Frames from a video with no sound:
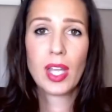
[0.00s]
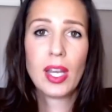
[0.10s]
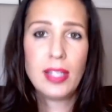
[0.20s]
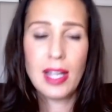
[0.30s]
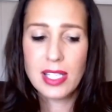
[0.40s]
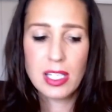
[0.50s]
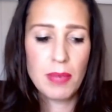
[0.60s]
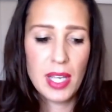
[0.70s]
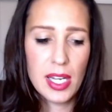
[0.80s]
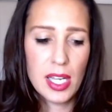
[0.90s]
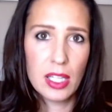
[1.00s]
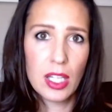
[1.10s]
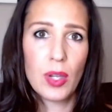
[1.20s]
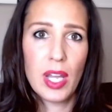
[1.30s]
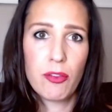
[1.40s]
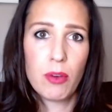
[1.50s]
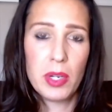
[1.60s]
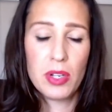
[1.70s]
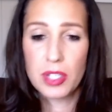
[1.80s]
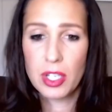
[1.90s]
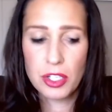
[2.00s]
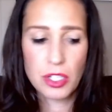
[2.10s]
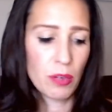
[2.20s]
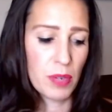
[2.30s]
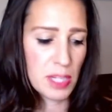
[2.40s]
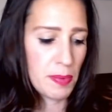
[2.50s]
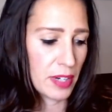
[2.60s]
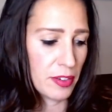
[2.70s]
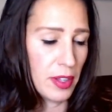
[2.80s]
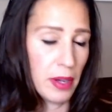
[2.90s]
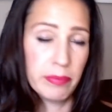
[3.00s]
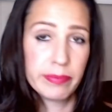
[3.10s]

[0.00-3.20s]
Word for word: Not some idiot lowlife woman who's going to show respect for them.